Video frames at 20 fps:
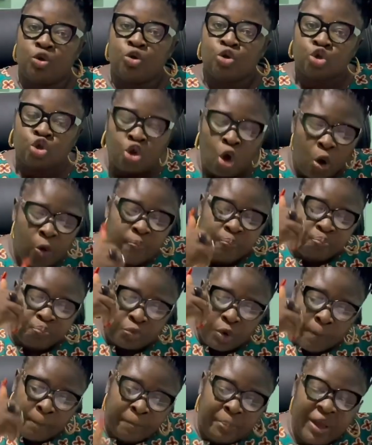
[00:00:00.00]
So
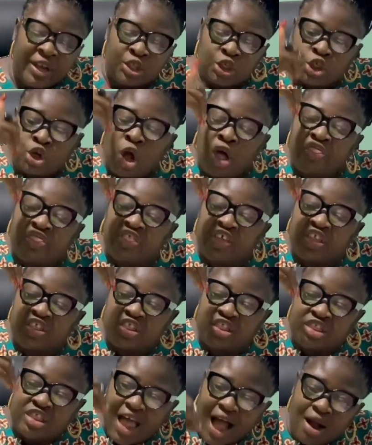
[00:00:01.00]
pick Picture the
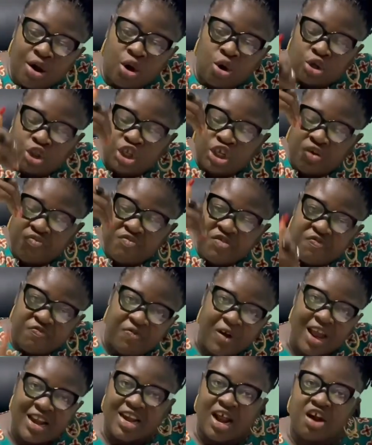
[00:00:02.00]
Dangote
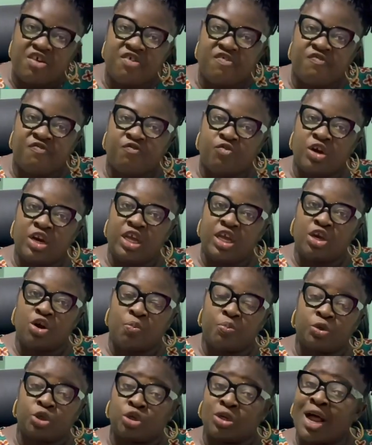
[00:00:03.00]
Refinery fully in
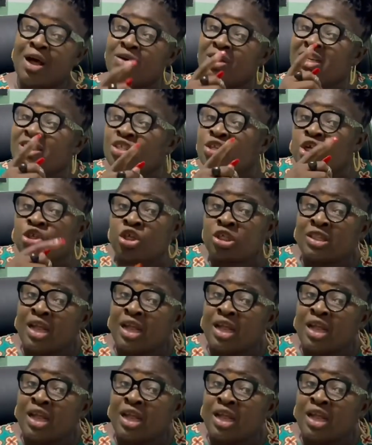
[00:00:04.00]
operation. Now, it's not just